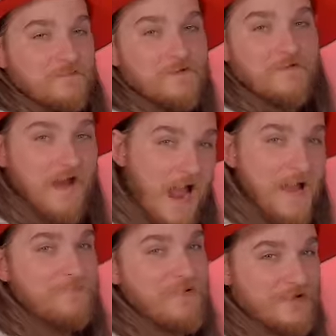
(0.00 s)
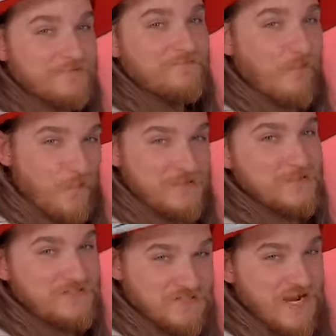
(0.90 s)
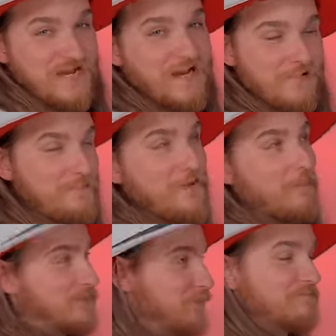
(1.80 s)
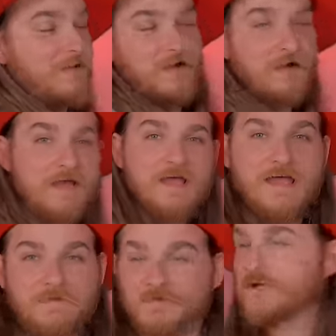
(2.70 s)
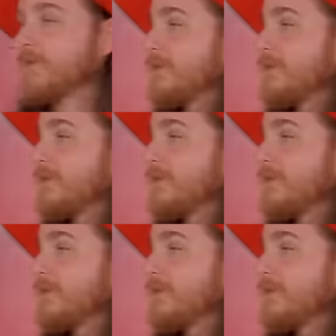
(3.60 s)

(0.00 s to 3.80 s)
a video that I picked for you. Check it out. Let me know which one is better. If you look over